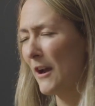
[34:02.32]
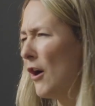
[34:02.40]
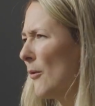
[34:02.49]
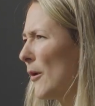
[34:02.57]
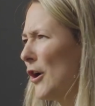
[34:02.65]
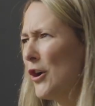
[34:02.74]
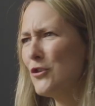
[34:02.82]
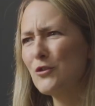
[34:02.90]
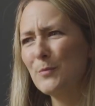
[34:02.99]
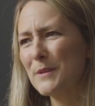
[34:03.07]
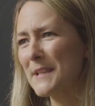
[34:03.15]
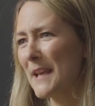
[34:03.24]
On your
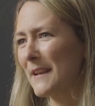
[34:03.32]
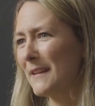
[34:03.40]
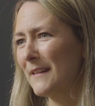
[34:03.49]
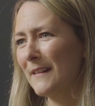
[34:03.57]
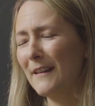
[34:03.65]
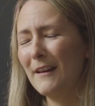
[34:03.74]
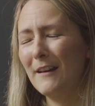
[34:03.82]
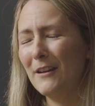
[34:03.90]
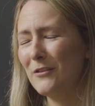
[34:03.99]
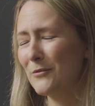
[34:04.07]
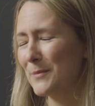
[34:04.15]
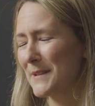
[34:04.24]
kitchen table at 7
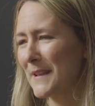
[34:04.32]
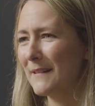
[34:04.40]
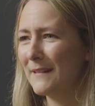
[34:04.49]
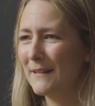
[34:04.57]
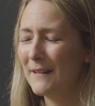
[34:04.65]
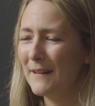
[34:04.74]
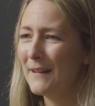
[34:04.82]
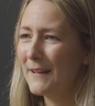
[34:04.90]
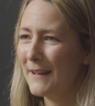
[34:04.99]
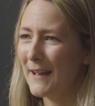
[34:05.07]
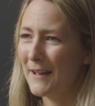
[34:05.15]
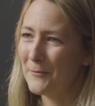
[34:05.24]
p.m. in the evening. If
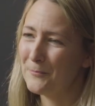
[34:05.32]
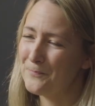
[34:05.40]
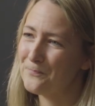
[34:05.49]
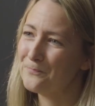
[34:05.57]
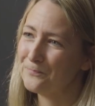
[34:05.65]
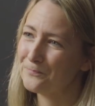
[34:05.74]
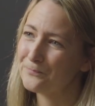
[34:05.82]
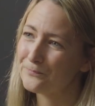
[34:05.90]
you're getting no's, but